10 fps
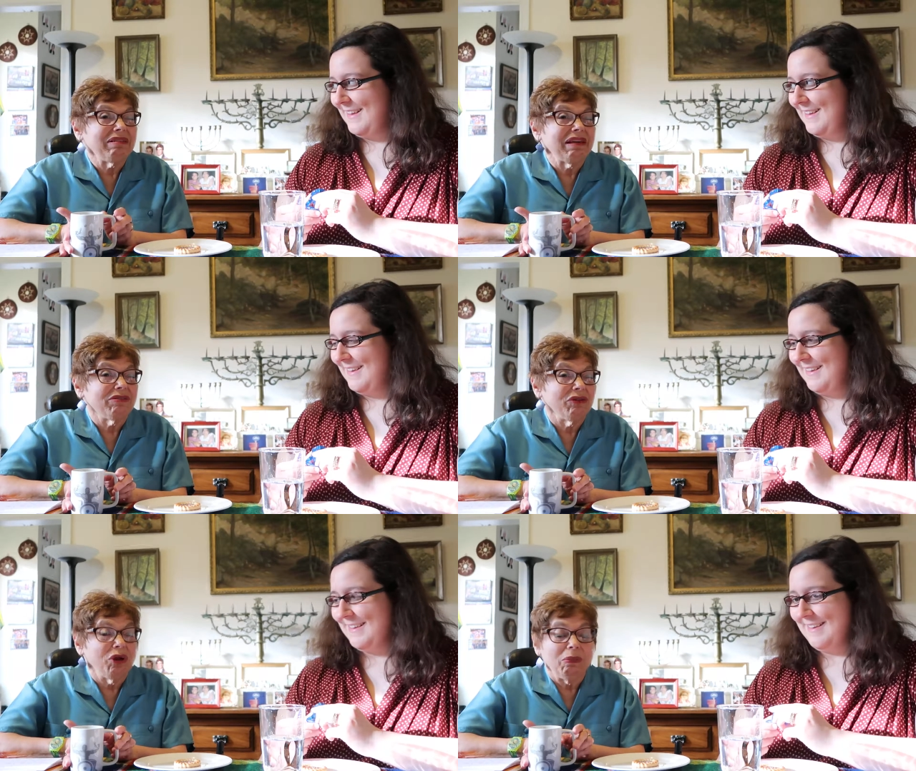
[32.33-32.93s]
Speaker 1: it
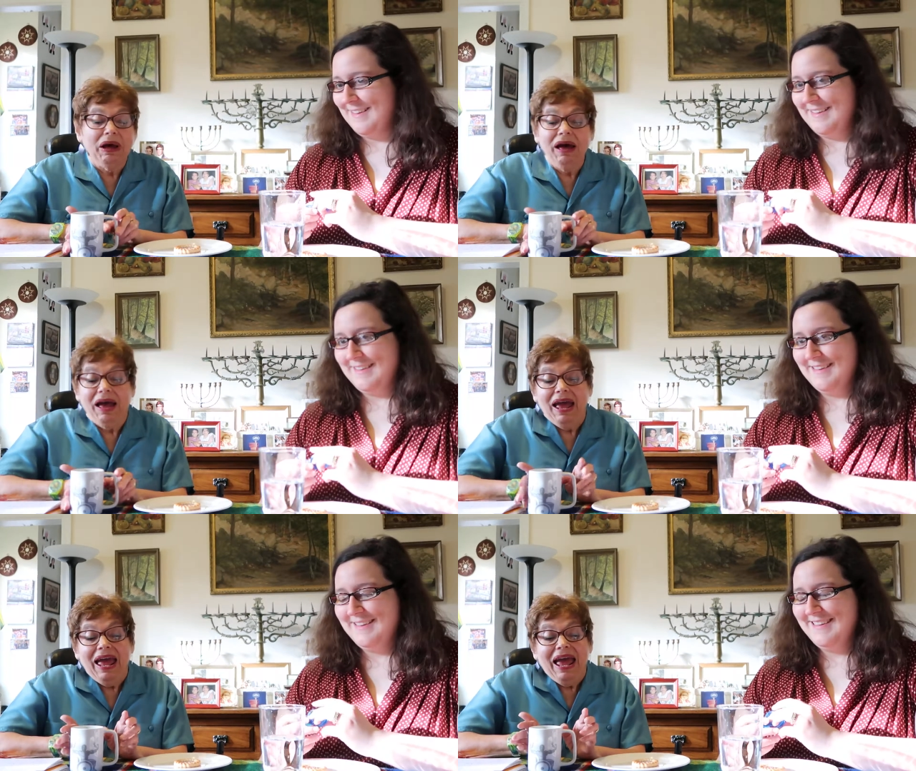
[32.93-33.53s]
says Aloha.
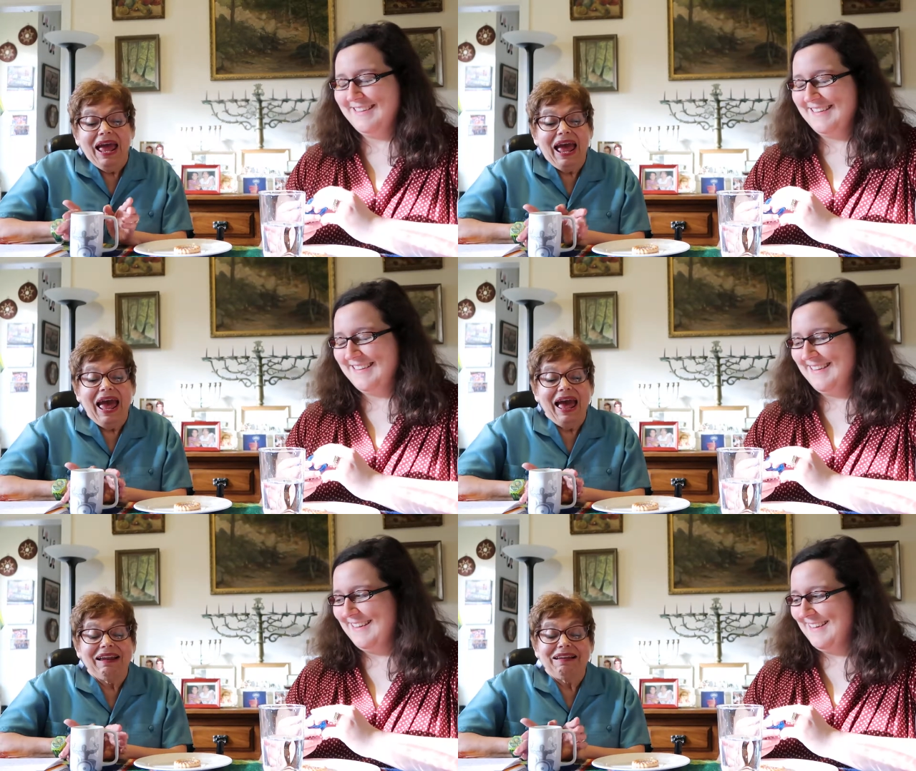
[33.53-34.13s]

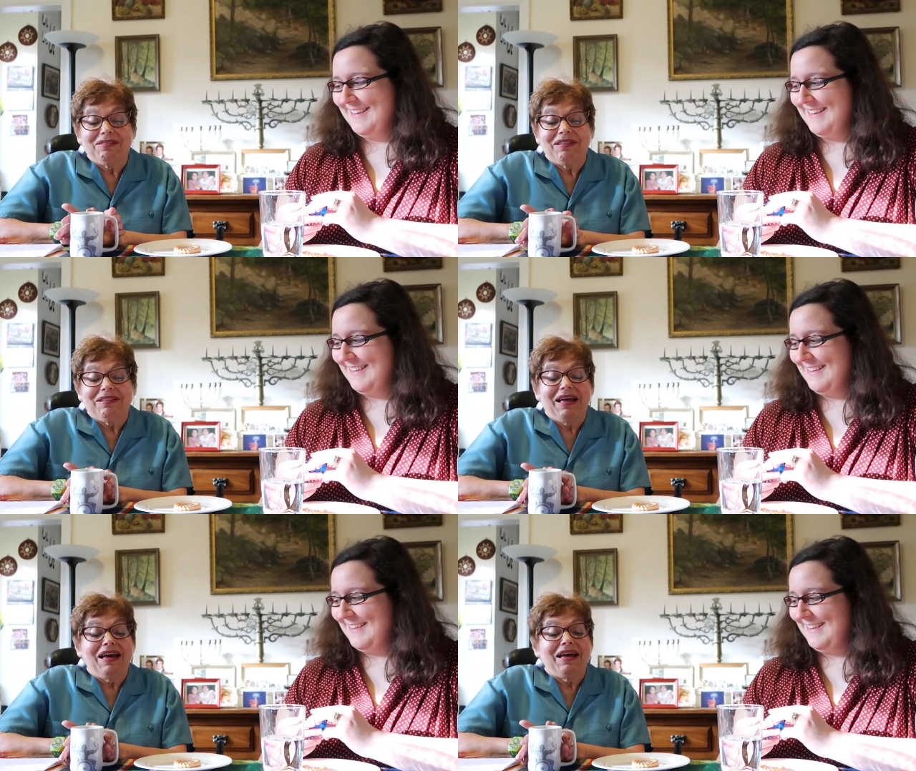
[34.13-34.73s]
And
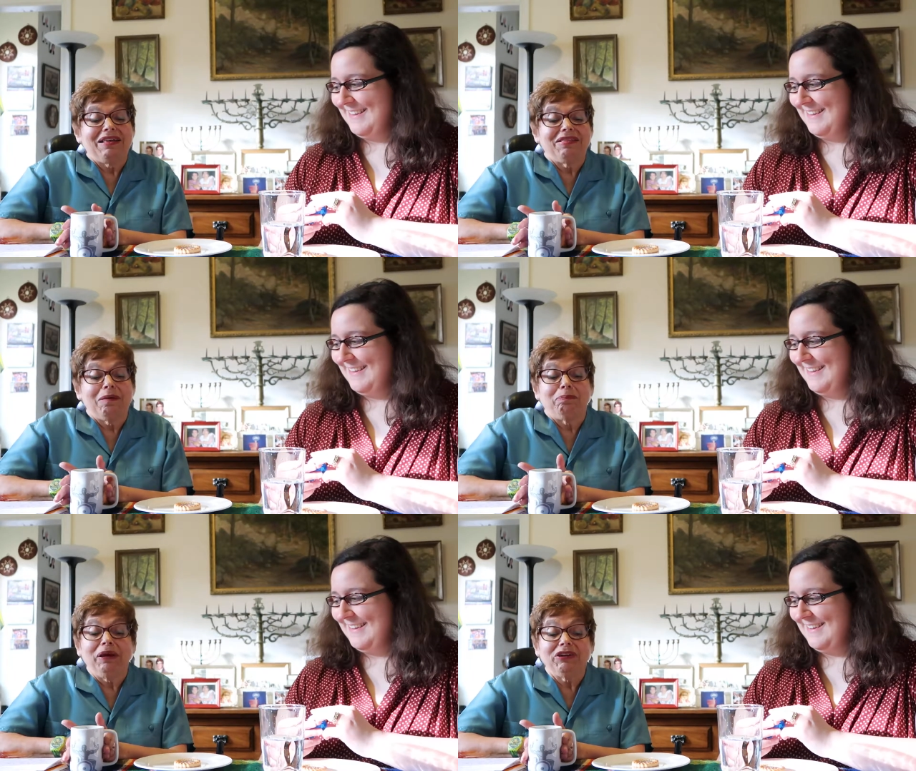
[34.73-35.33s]

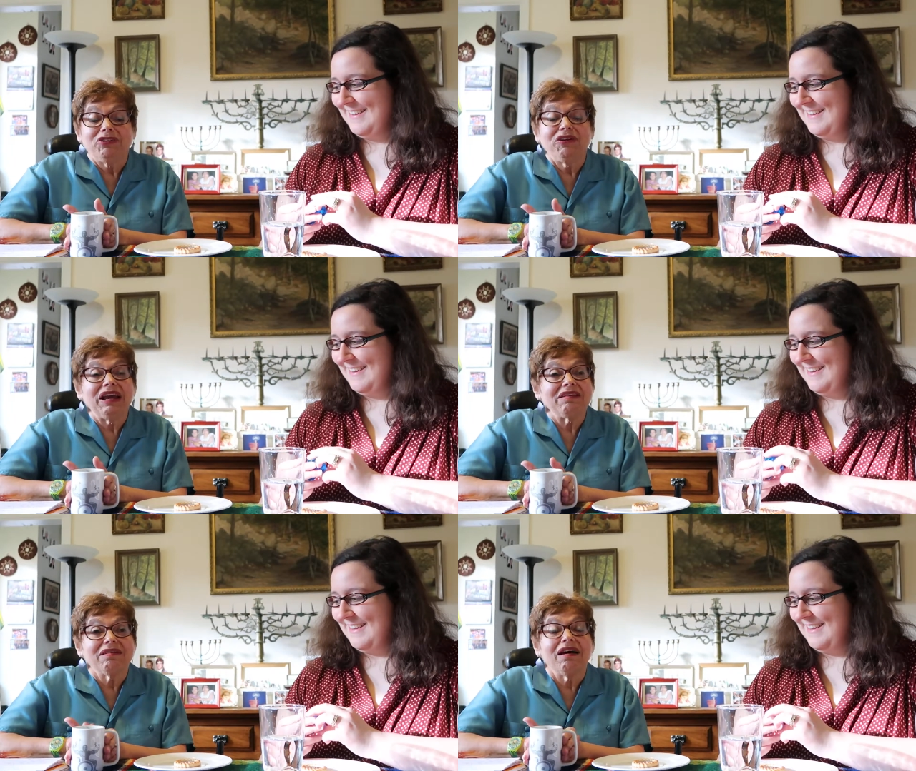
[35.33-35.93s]
the picture
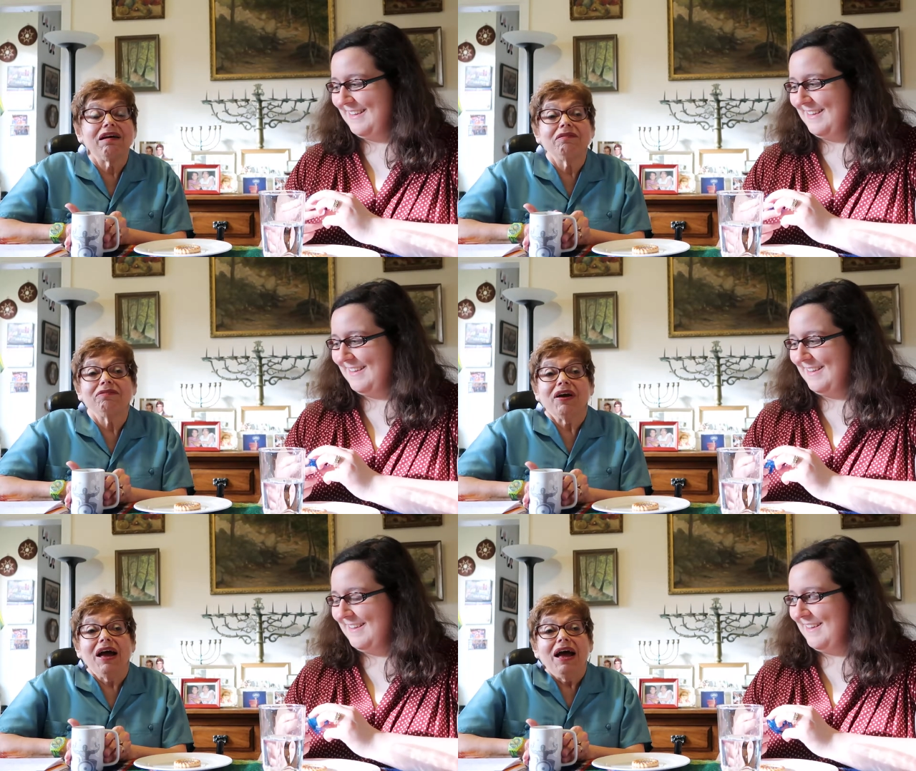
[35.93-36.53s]
is
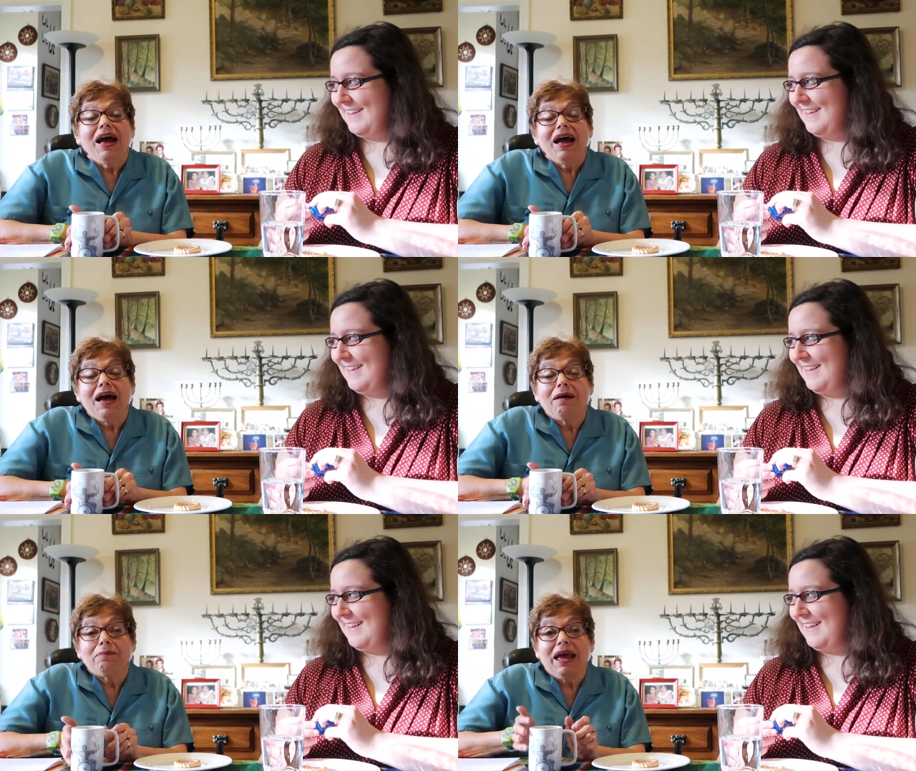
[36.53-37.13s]
of
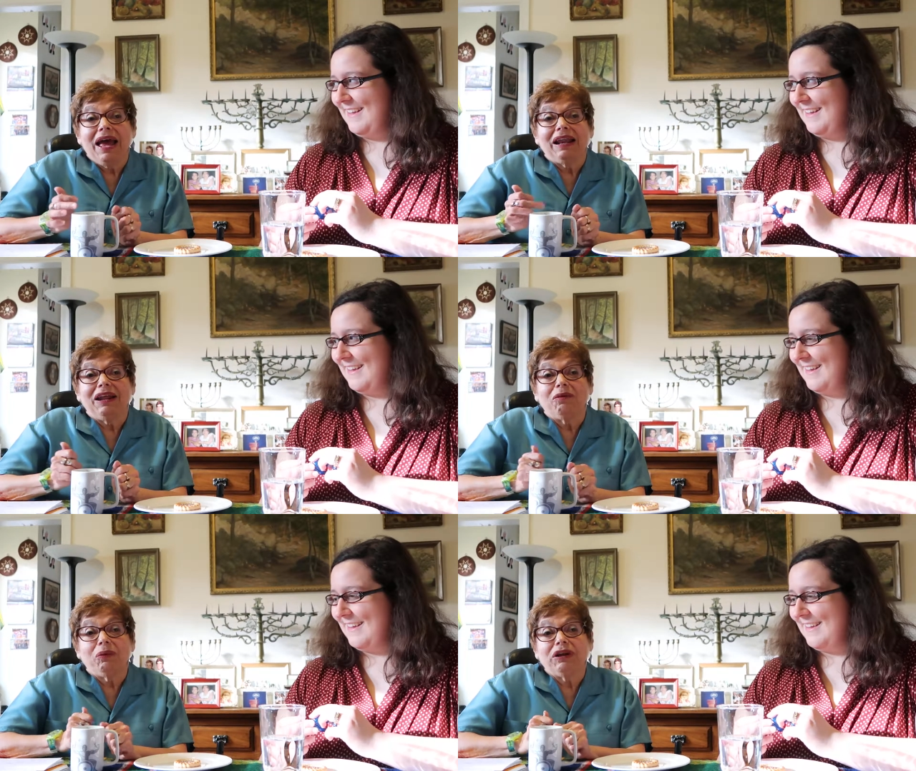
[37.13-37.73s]
a man
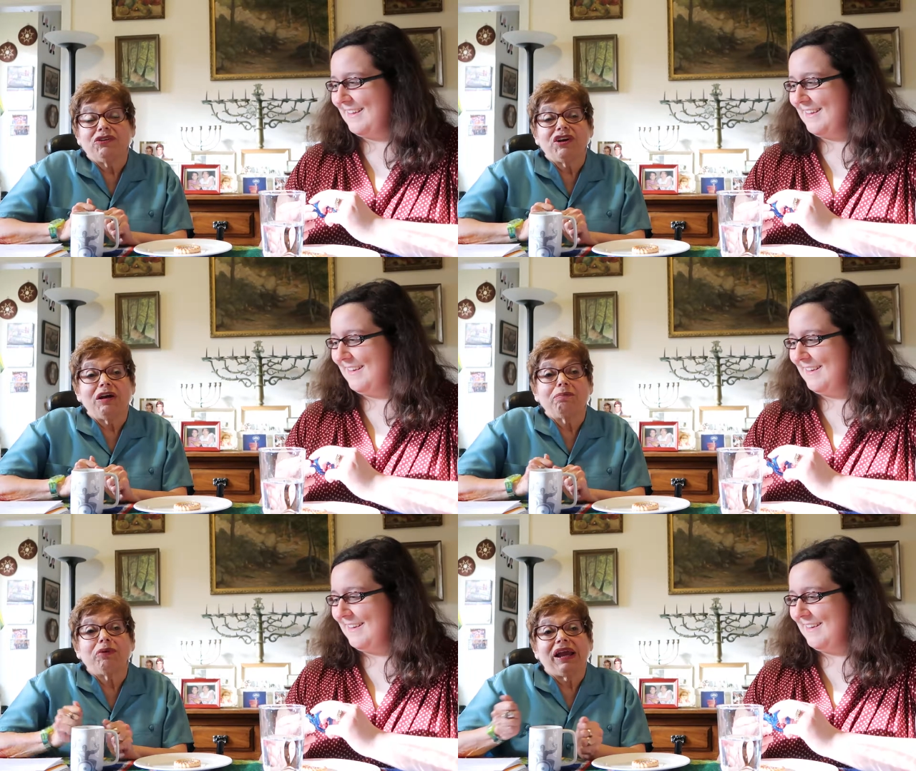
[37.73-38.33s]
in a
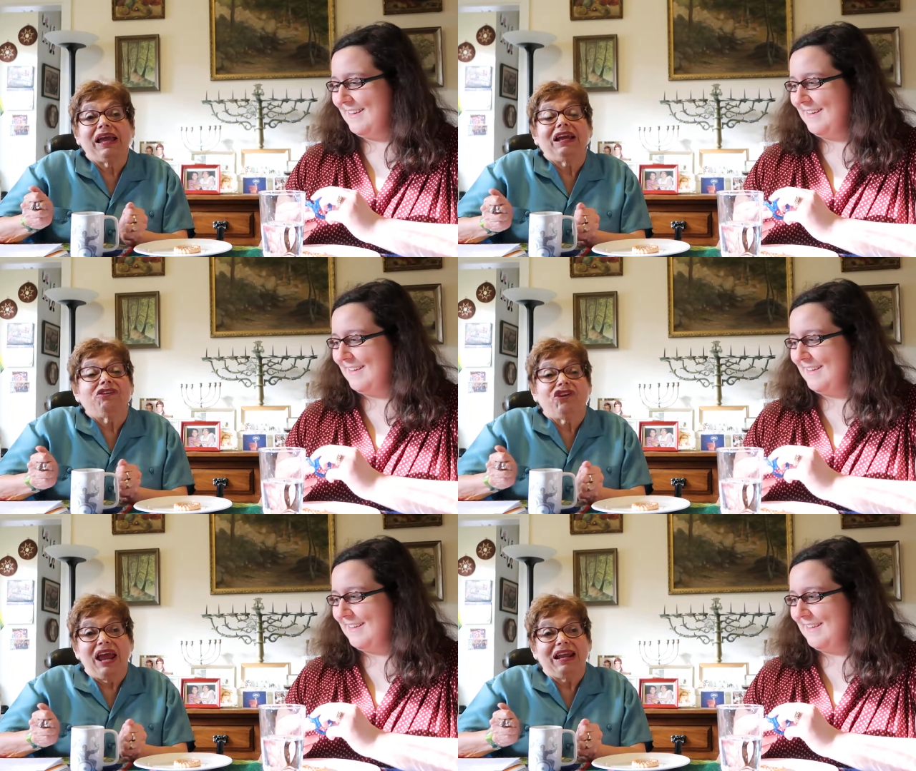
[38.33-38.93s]
wheelchair
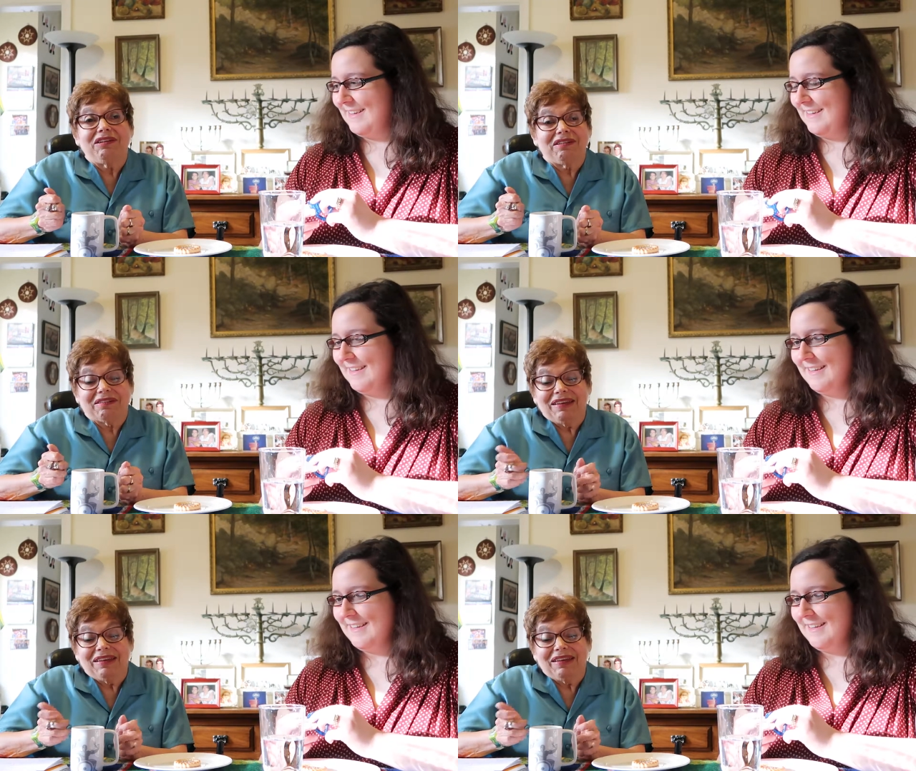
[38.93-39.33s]
breaking chains.